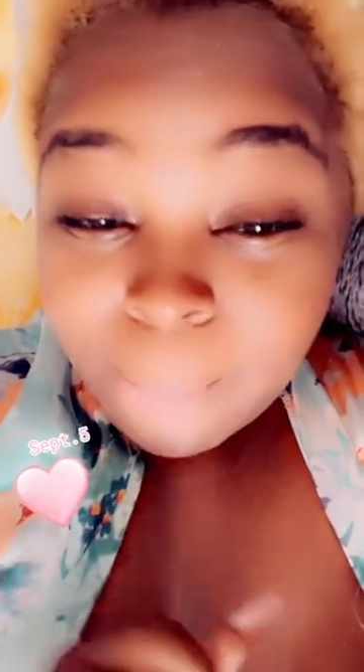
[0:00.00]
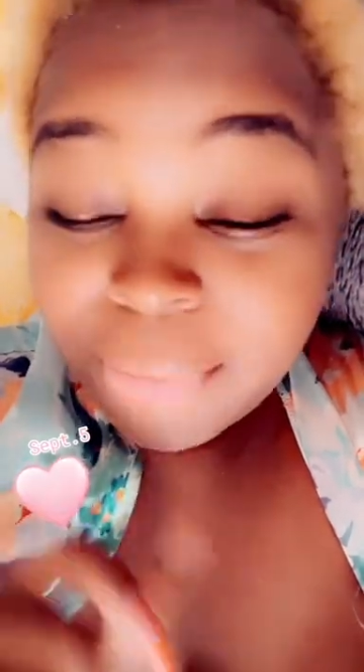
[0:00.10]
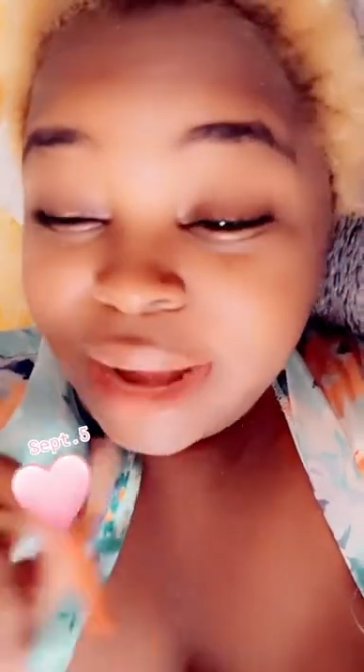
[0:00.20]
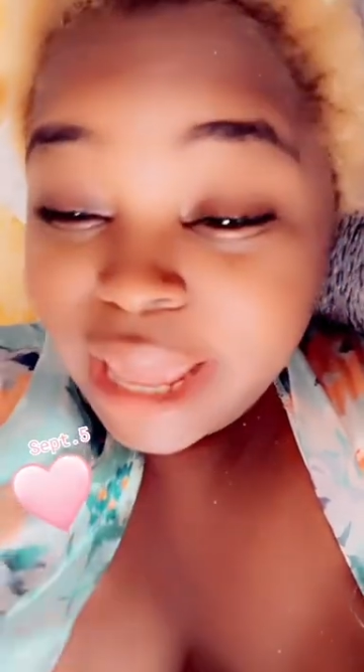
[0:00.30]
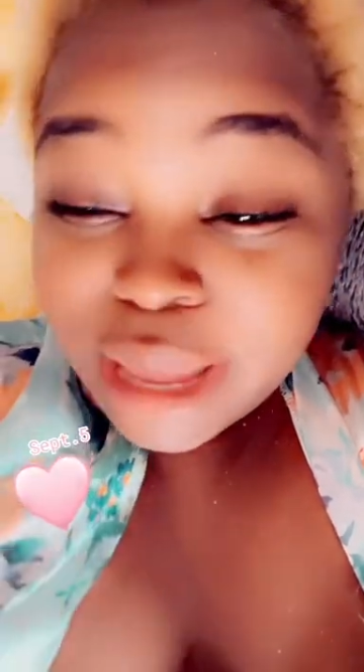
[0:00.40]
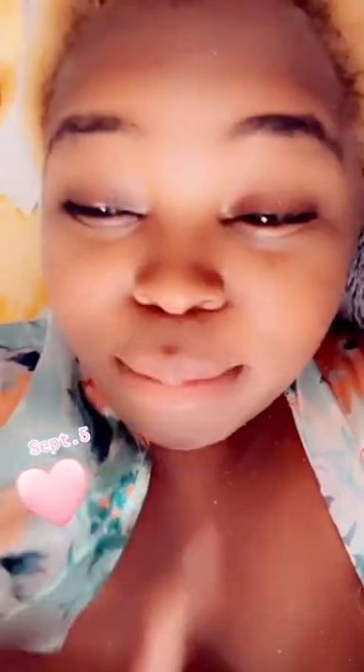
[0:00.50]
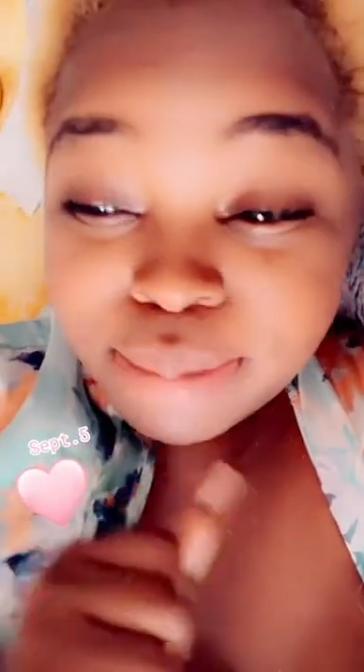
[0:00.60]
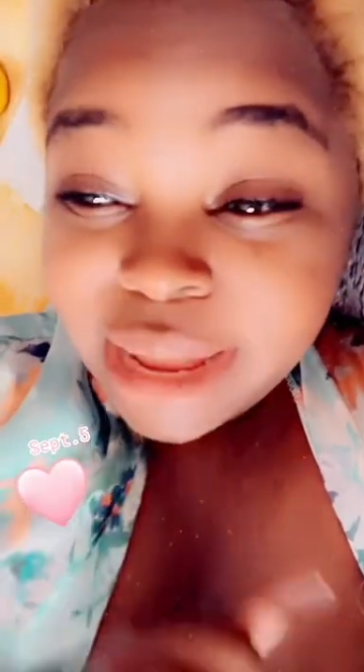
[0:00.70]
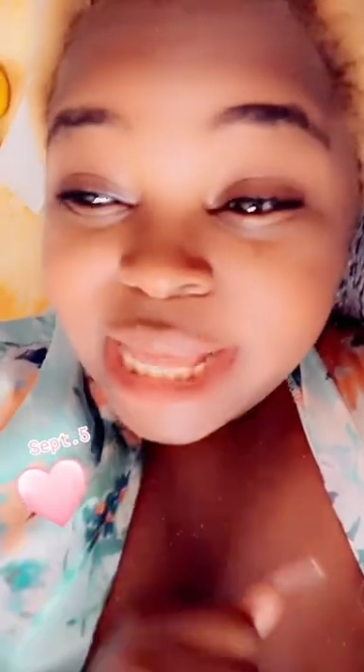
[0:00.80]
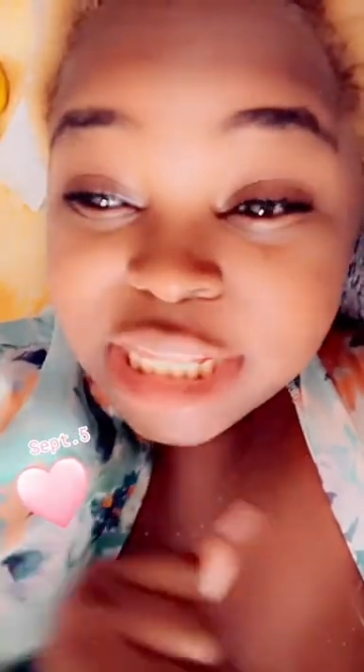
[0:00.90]
let him
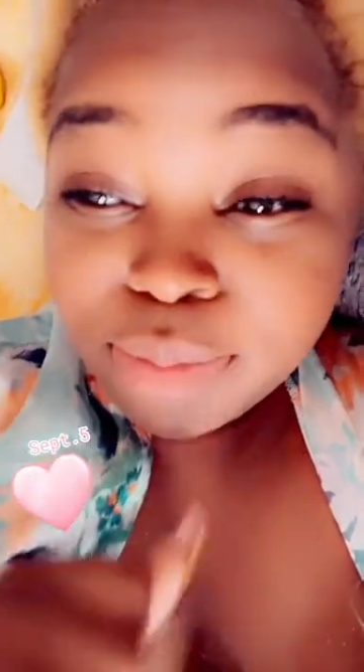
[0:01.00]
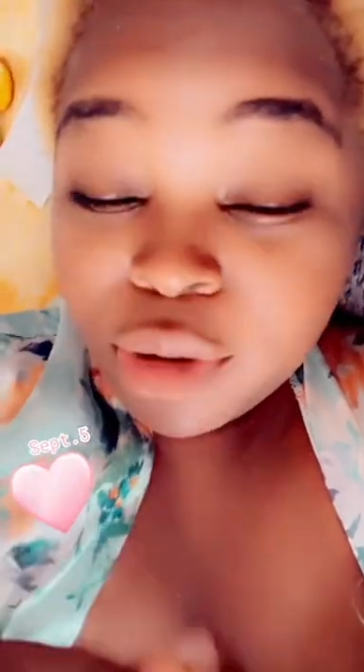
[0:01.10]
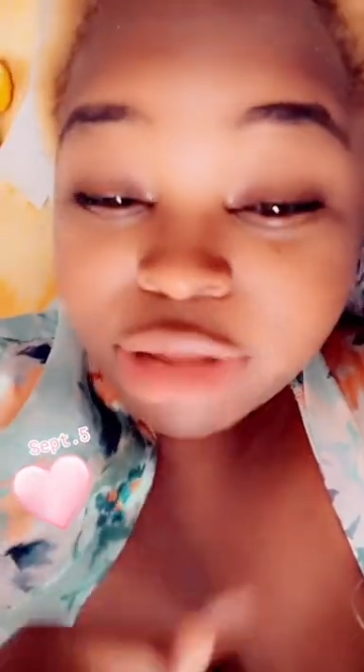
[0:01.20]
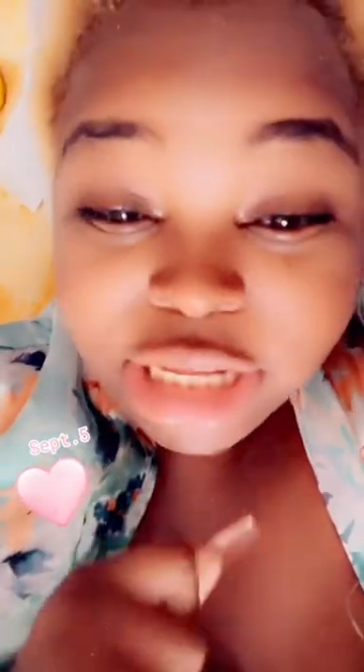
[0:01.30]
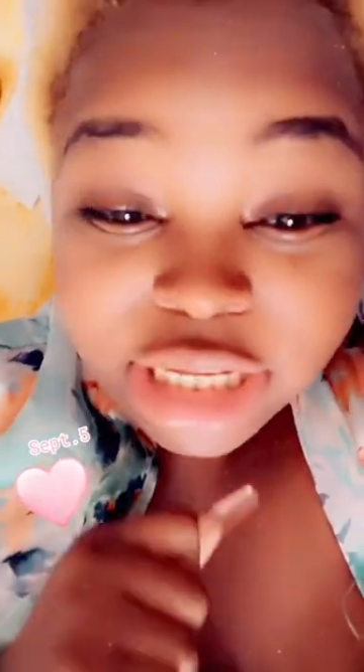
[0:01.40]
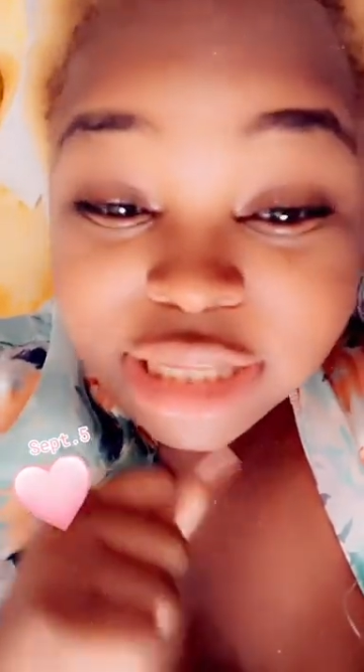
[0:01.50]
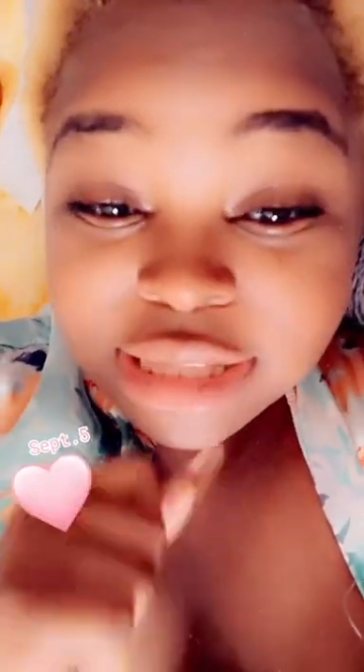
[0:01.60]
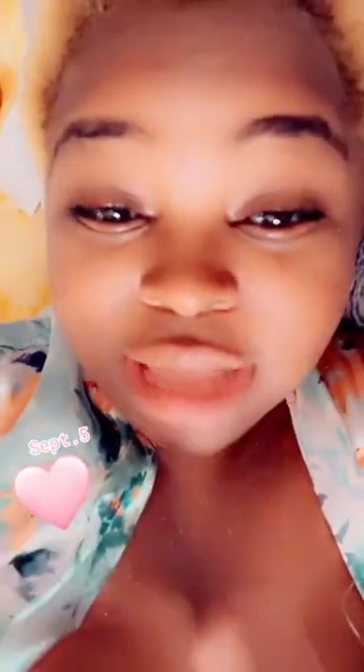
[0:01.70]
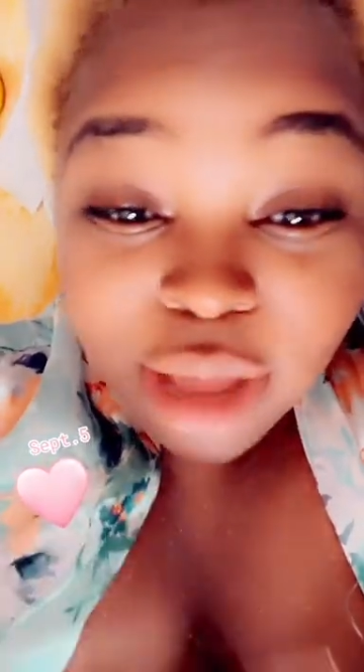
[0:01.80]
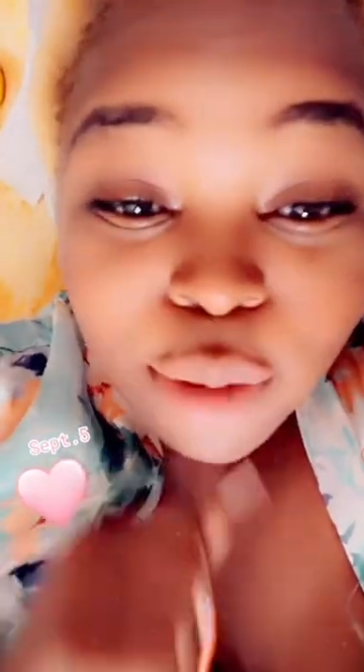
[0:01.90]
play his part to
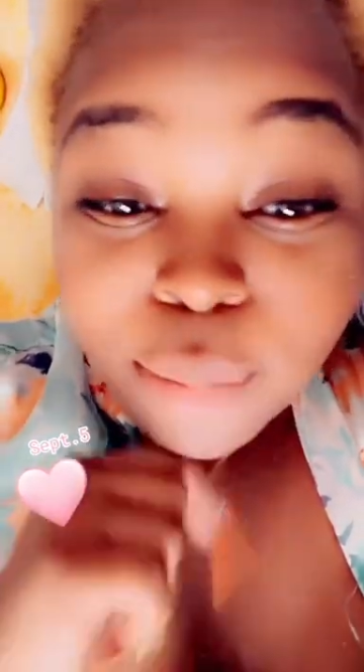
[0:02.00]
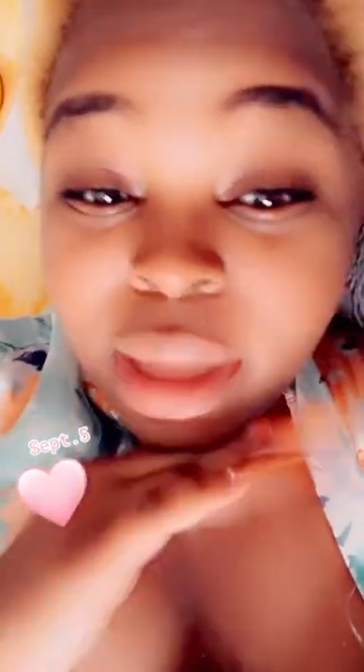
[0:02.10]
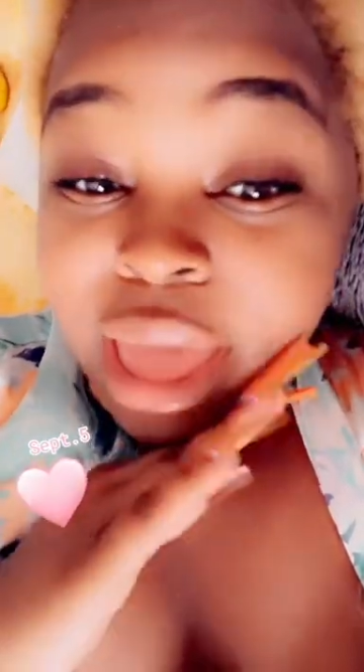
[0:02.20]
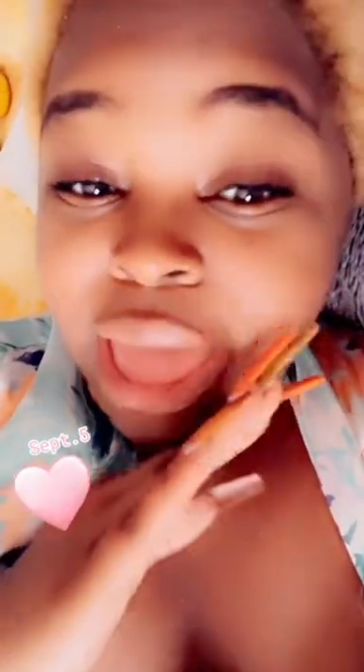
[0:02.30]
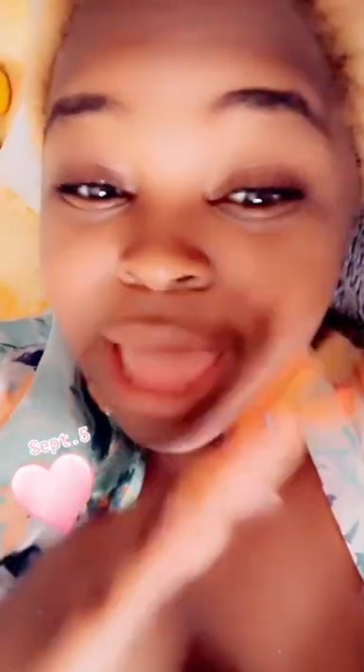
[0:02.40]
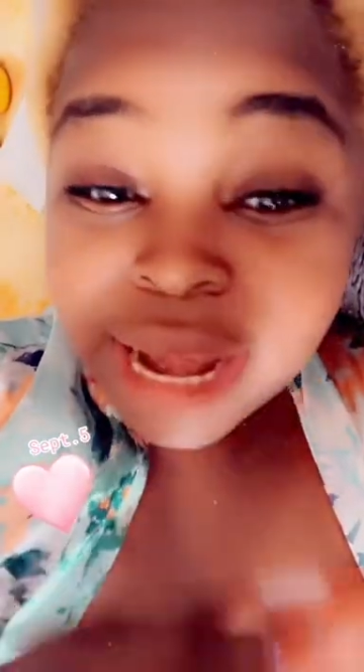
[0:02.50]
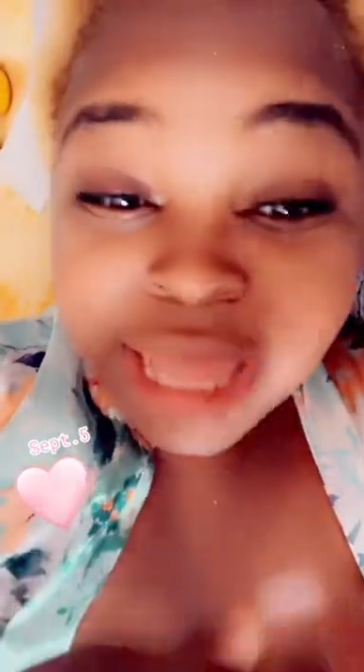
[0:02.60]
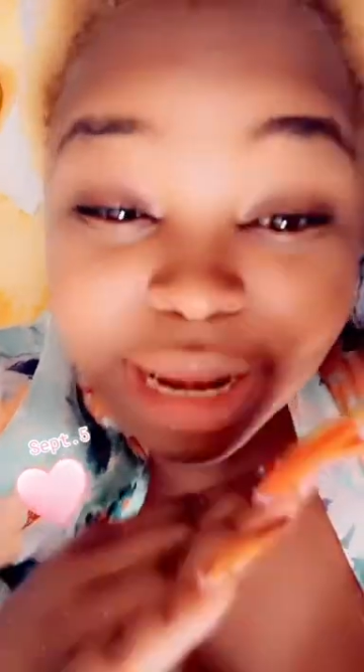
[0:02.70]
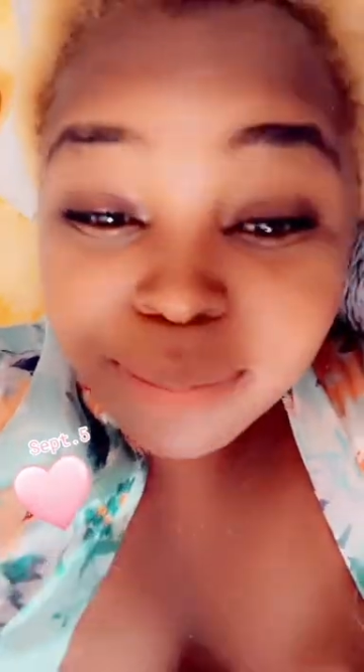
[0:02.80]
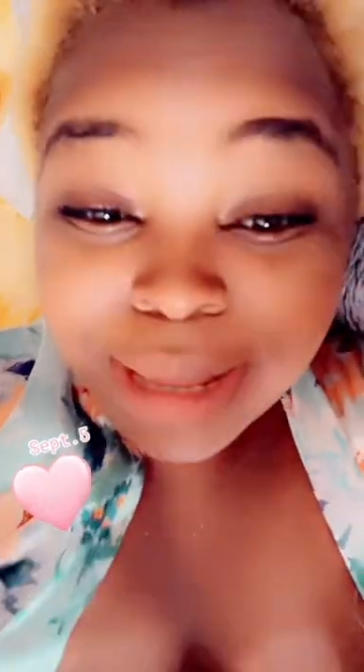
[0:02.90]
just come and
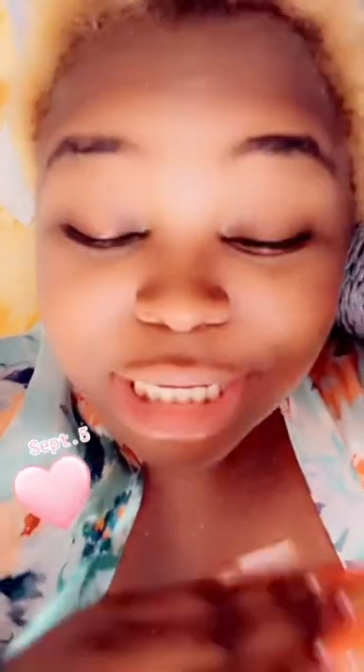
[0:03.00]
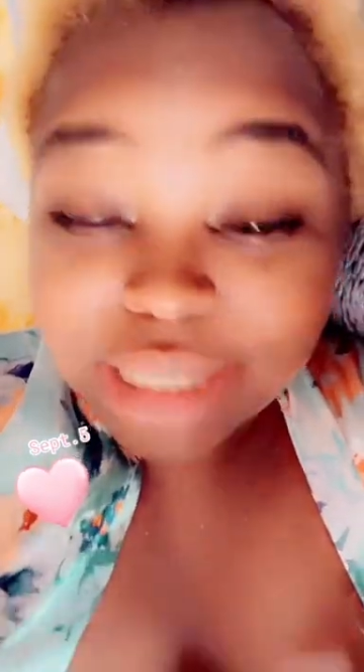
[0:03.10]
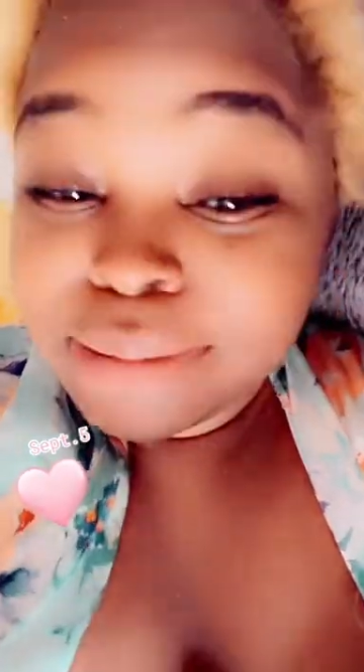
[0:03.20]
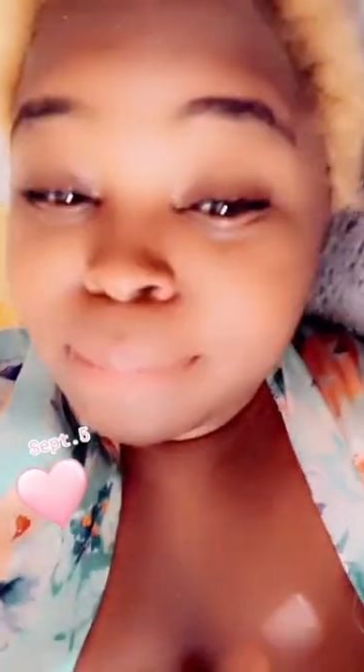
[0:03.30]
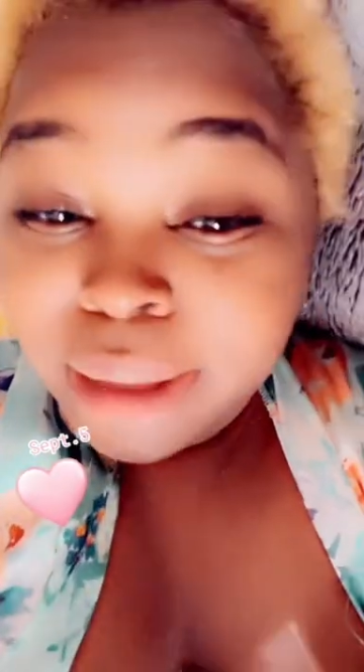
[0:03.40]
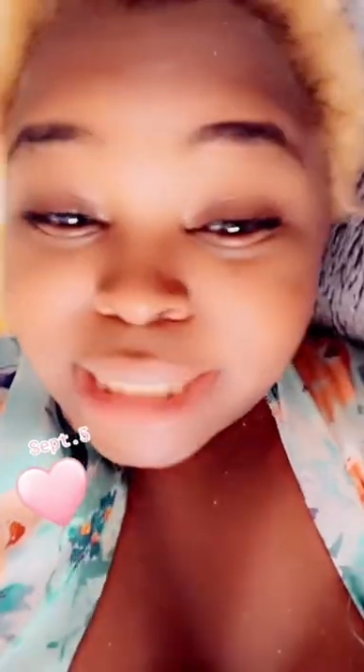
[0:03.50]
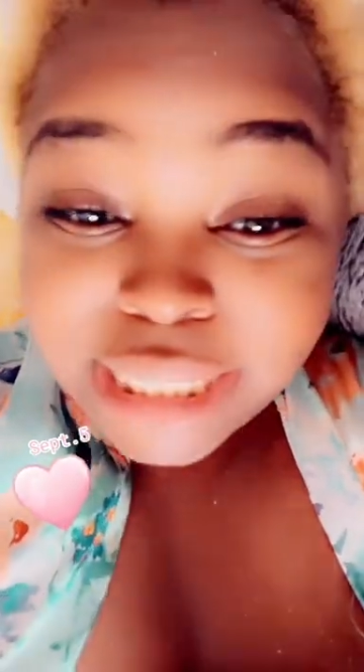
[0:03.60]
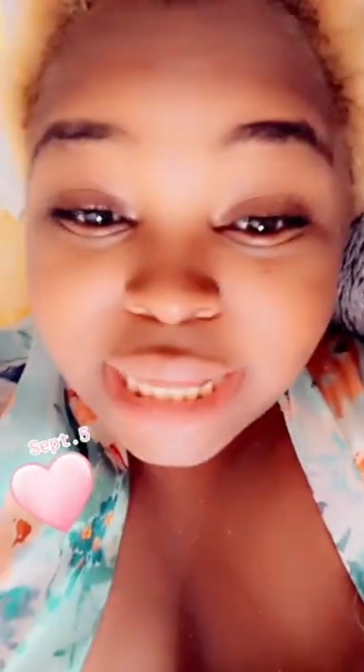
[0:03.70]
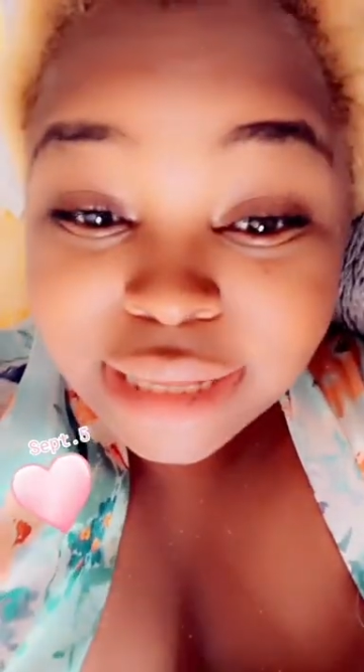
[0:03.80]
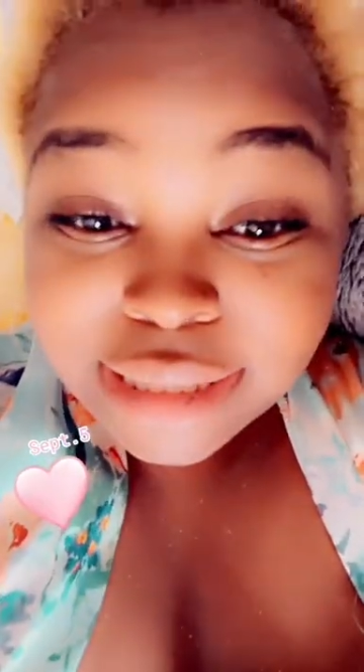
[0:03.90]
let it be just about
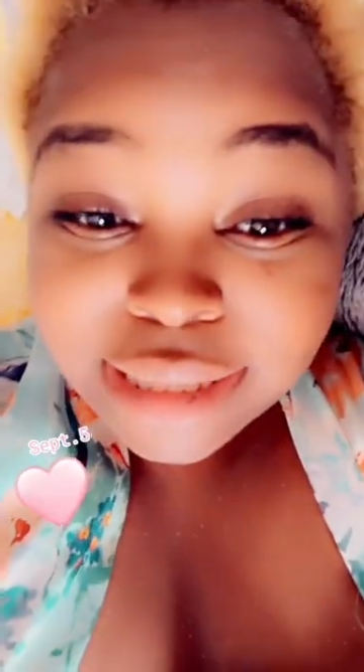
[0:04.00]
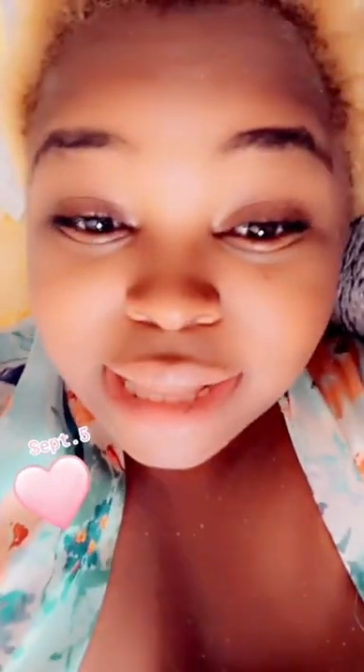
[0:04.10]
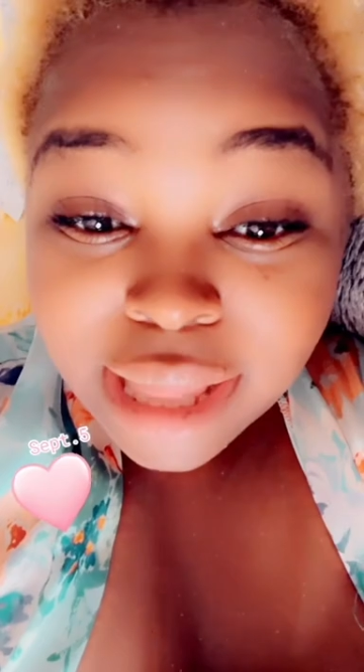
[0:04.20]
sex.